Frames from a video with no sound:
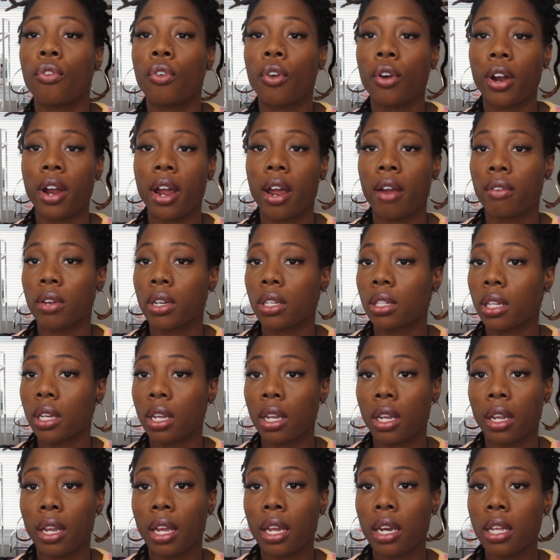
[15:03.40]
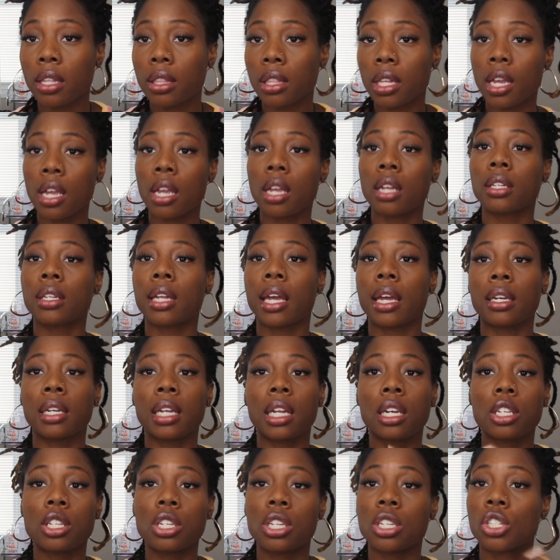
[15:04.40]
for everything. Anything that
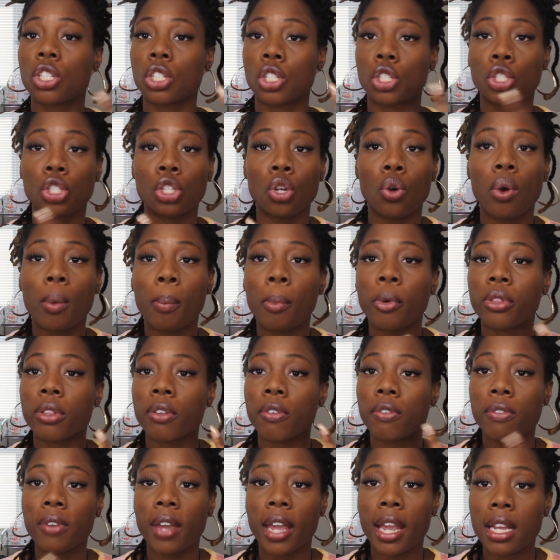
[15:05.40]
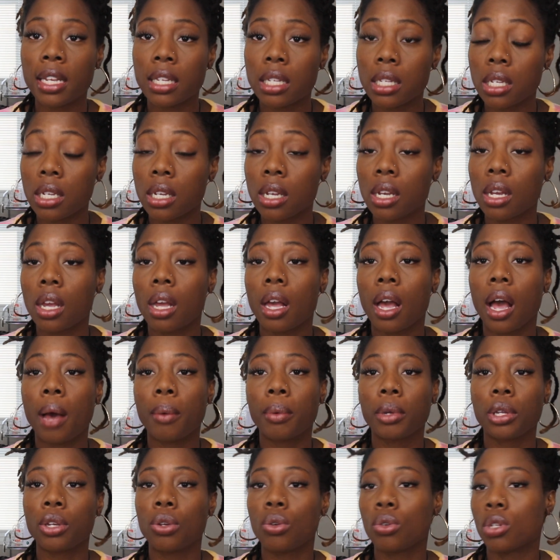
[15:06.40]
needed to just show up on the face,
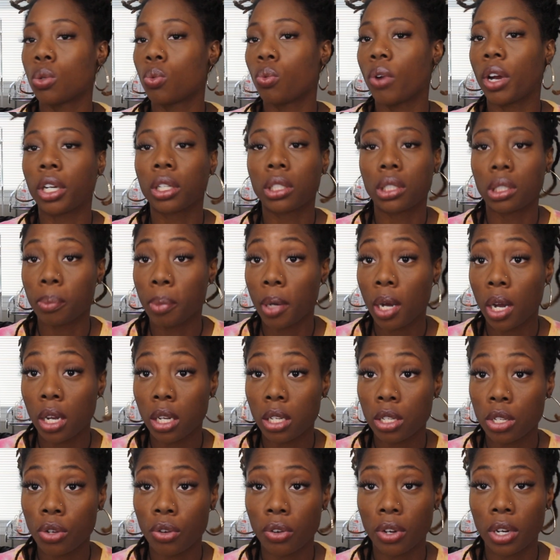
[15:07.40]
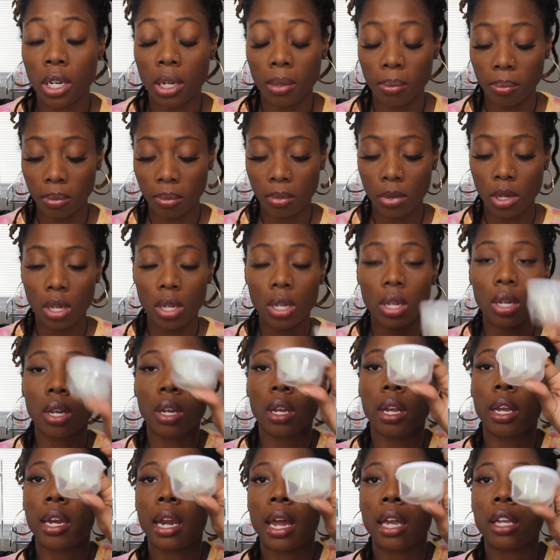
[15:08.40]
I would use regular Pond's cream.
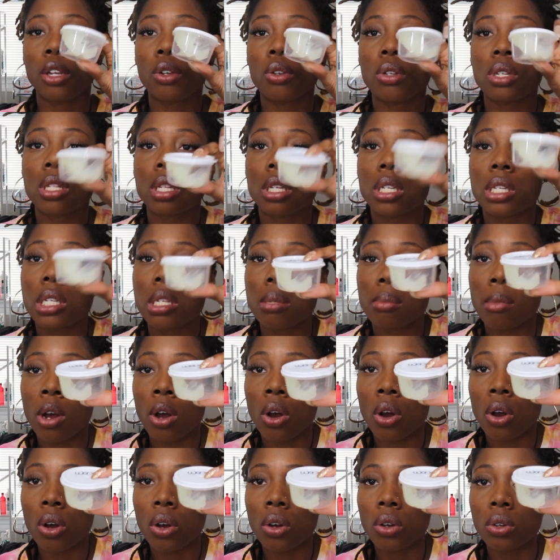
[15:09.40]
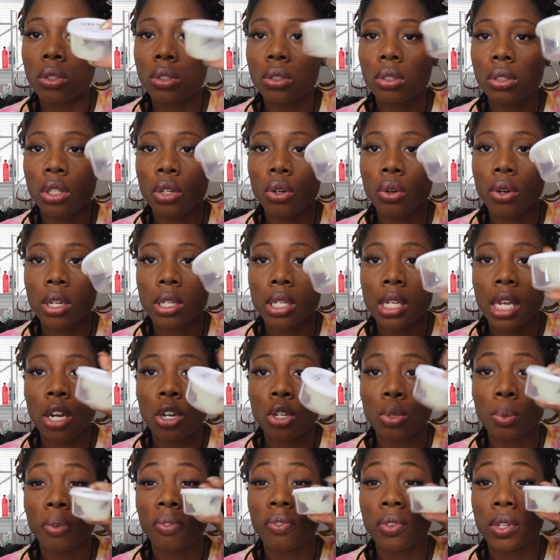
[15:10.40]
And I use these small little
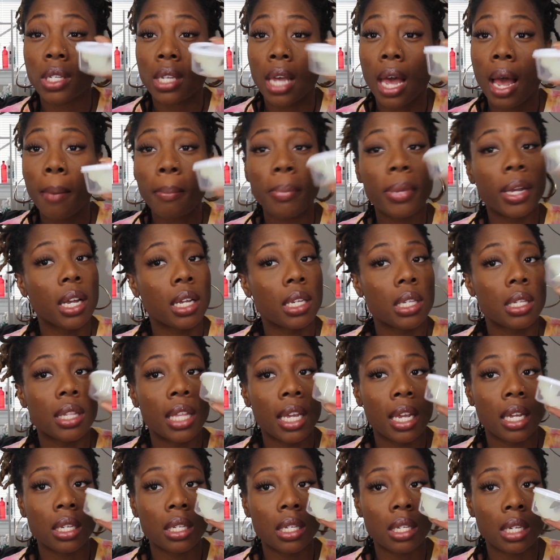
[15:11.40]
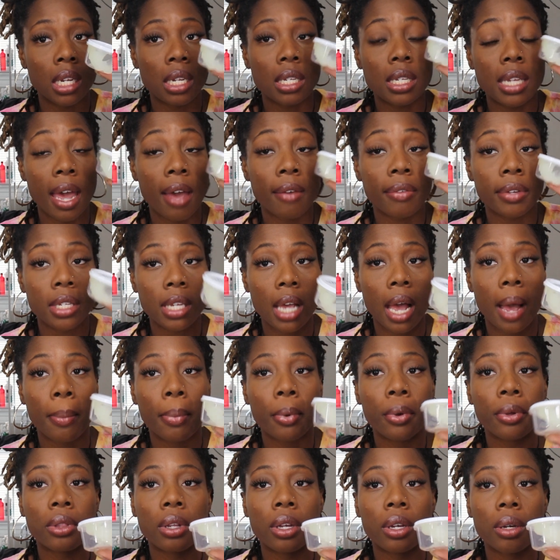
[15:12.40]
containers with a top because things need to have a
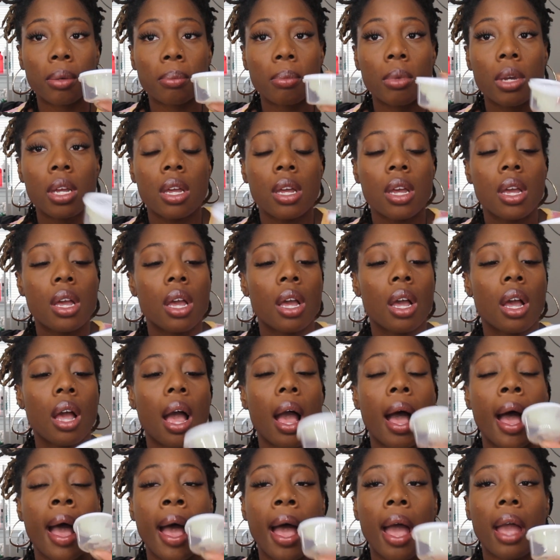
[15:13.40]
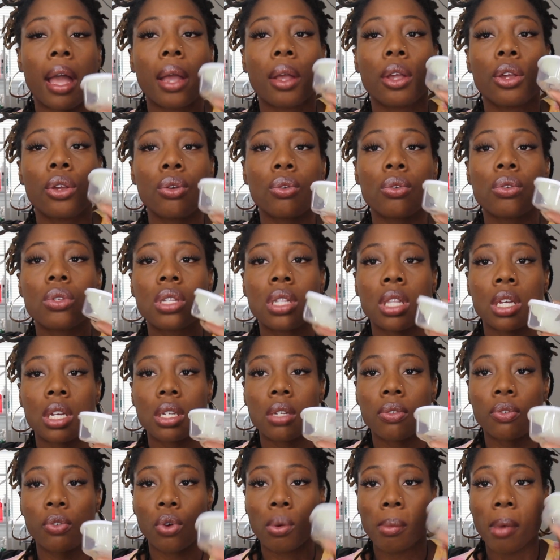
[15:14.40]
top on them. I use
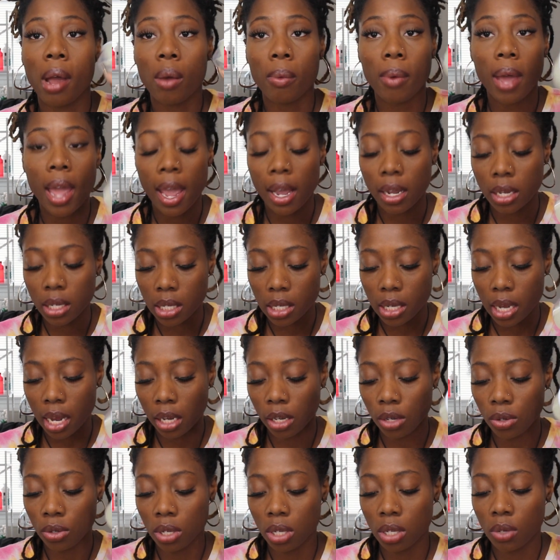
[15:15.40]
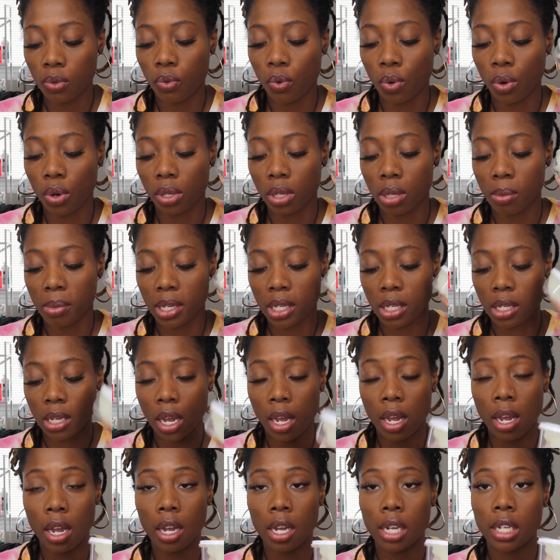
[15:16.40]
this for my wax. I use this for the
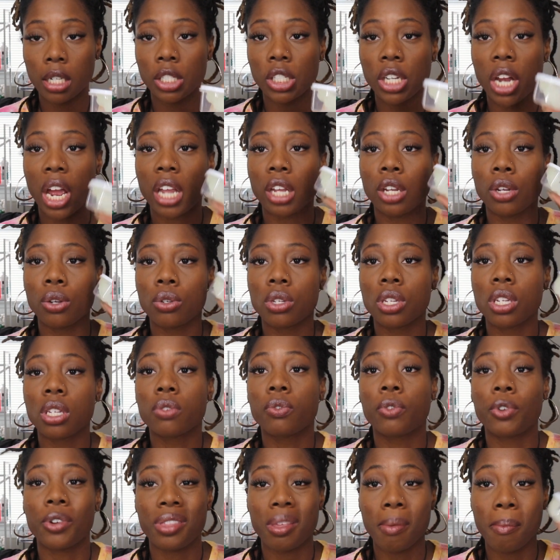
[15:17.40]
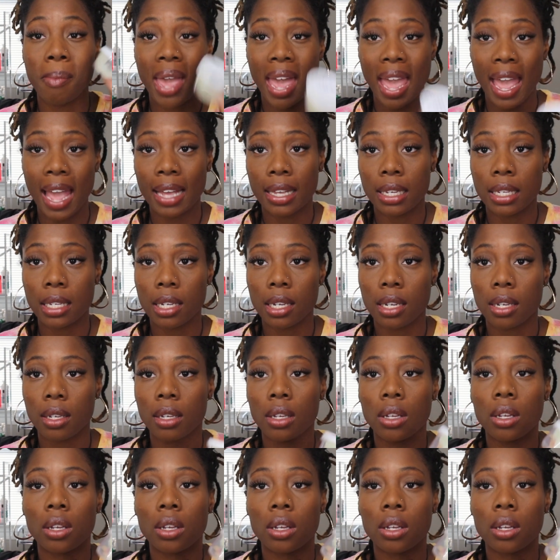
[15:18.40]
massage. I use this for the mask.